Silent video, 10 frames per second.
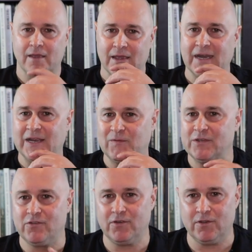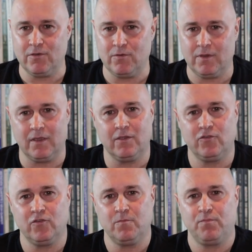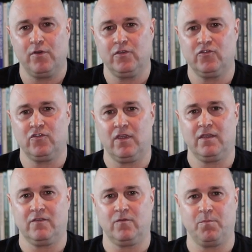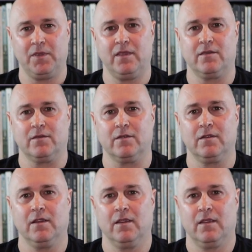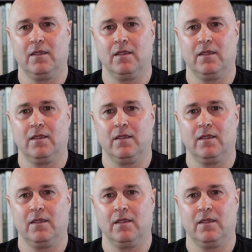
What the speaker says: And then what you do is you push that speaker.